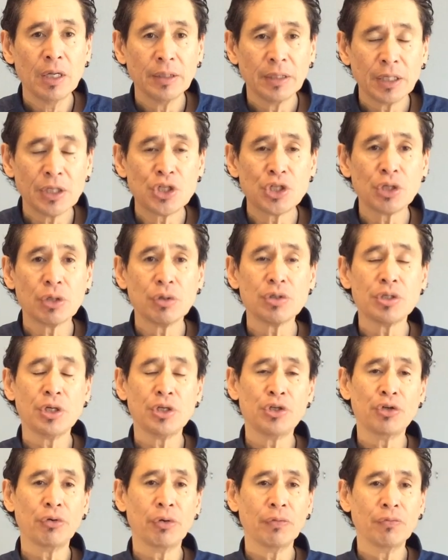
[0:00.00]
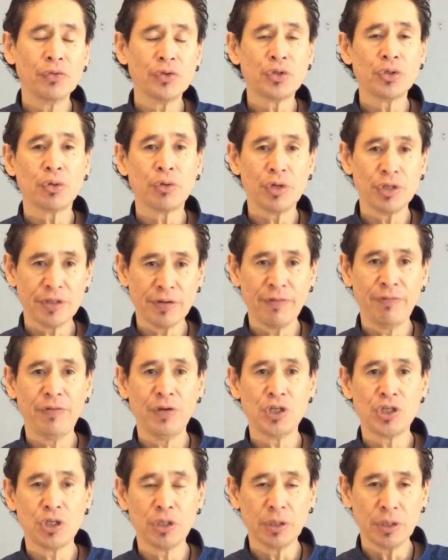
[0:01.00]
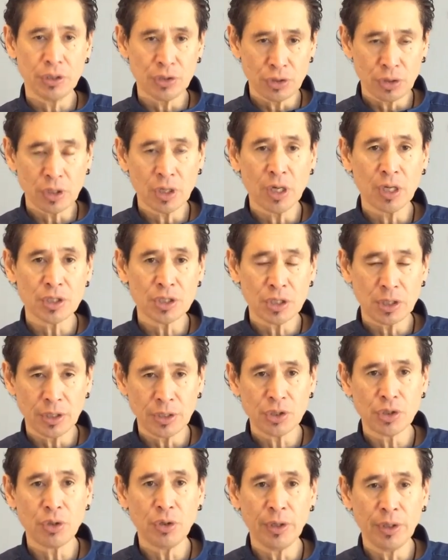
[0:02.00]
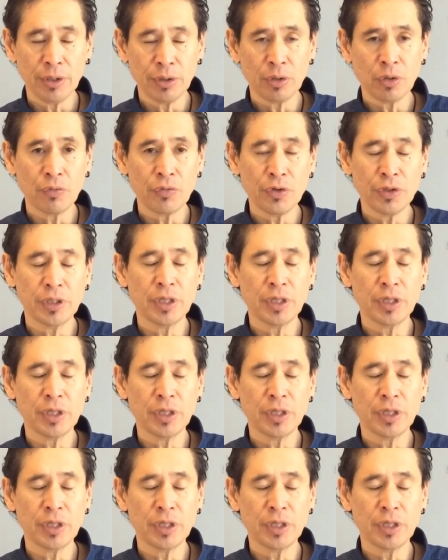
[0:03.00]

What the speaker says: That shows that your inventory is efficient, that you're constantly turning it over.